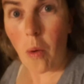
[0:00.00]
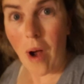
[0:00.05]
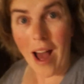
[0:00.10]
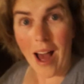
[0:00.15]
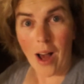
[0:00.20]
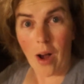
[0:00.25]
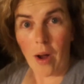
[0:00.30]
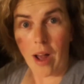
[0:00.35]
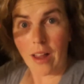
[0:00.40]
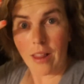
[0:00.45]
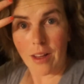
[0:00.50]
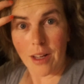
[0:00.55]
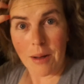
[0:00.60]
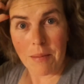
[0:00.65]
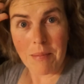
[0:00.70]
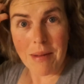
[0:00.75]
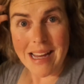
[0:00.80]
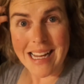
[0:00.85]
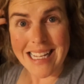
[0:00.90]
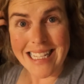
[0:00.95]
Wow, I look
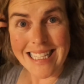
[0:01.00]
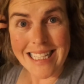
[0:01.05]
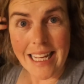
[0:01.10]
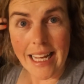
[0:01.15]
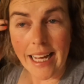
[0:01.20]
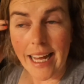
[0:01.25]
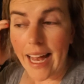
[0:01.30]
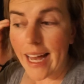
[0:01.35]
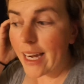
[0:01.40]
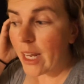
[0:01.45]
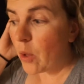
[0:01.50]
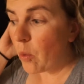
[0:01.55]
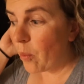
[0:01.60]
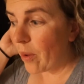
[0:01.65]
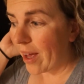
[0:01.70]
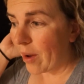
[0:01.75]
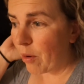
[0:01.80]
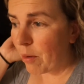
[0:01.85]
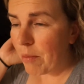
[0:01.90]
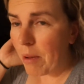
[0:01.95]
amazing.
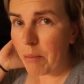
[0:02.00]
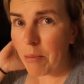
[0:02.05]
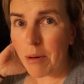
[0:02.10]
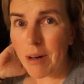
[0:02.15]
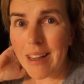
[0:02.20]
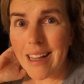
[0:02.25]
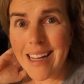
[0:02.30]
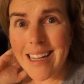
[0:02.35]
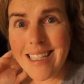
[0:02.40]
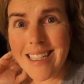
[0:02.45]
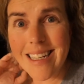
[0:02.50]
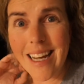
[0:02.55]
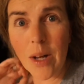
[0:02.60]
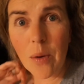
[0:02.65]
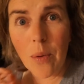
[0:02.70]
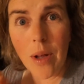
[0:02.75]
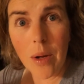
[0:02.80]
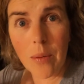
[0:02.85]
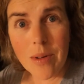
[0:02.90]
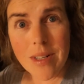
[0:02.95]
Anyway, remember last
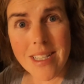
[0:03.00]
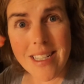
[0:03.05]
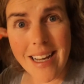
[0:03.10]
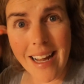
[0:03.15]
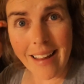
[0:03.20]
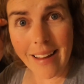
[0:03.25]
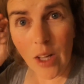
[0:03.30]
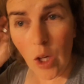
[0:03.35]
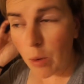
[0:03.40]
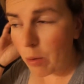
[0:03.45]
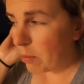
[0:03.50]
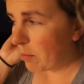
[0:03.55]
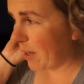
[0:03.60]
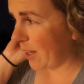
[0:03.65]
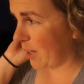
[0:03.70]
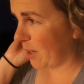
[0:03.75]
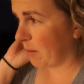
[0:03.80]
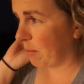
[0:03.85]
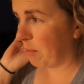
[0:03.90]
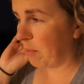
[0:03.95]
night when I was telling you about my
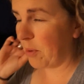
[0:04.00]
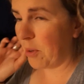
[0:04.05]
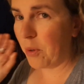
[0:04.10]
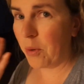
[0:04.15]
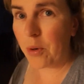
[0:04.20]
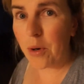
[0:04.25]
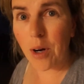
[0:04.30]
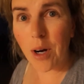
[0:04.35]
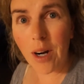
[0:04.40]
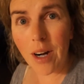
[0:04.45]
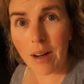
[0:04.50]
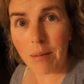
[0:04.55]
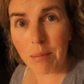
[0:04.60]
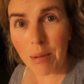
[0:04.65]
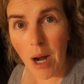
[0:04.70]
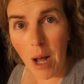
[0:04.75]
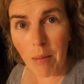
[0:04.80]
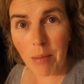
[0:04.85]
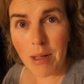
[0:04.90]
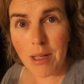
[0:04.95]
computer
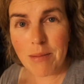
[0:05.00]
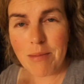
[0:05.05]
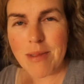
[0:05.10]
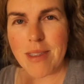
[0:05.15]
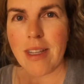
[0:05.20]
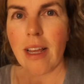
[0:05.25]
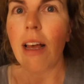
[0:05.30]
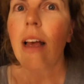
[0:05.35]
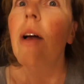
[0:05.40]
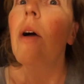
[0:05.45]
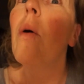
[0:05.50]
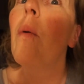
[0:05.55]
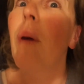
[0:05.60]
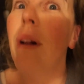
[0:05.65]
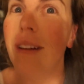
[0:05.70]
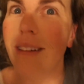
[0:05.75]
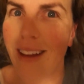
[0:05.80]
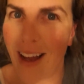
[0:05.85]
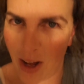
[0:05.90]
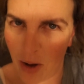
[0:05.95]
problems?
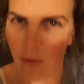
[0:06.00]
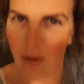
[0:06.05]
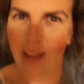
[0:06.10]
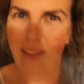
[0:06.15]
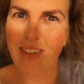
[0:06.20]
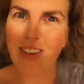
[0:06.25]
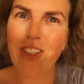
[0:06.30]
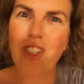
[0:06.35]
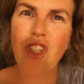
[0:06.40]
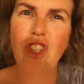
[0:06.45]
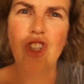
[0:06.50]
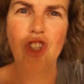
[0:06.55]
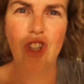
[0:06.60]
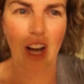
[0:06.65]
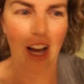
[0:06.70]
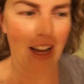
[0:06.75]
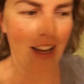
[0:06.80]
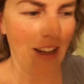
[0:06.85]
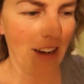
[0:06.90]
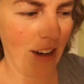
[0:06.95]
Well, now we have a
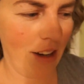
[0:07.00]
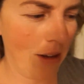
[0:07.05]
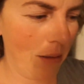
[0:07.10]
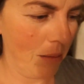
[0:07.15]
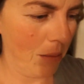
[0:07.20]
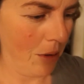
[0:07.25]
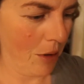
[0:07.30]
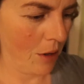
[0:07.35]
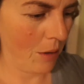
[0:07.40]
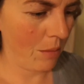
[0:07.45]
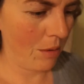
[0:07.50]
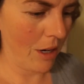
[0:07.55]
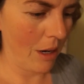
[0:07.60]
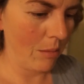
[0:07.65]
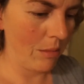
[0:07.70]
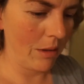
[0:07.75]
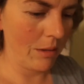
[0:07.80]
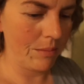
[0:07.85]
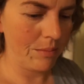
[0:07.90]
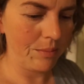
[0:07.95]
giant computer
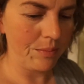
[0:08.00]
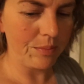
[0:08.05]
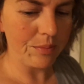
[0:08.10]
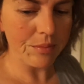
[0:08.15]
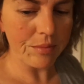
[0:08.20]
problem.